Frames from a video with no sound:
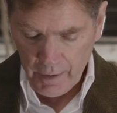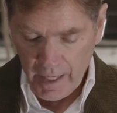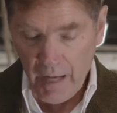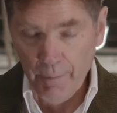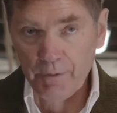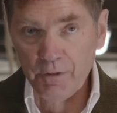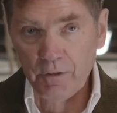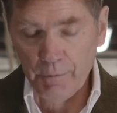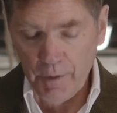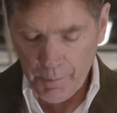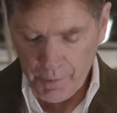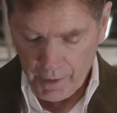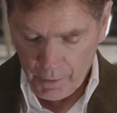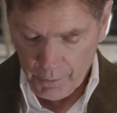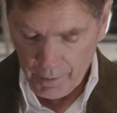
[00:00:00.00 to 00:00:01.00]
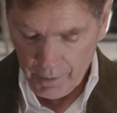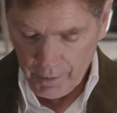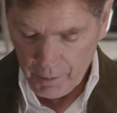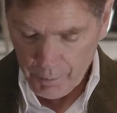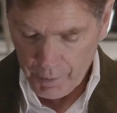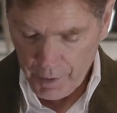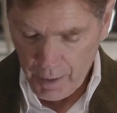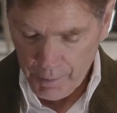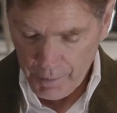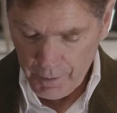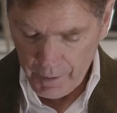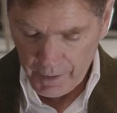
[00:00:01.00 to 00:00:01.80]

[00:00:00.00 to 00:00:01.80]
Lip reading: Abitibi Power and Paper,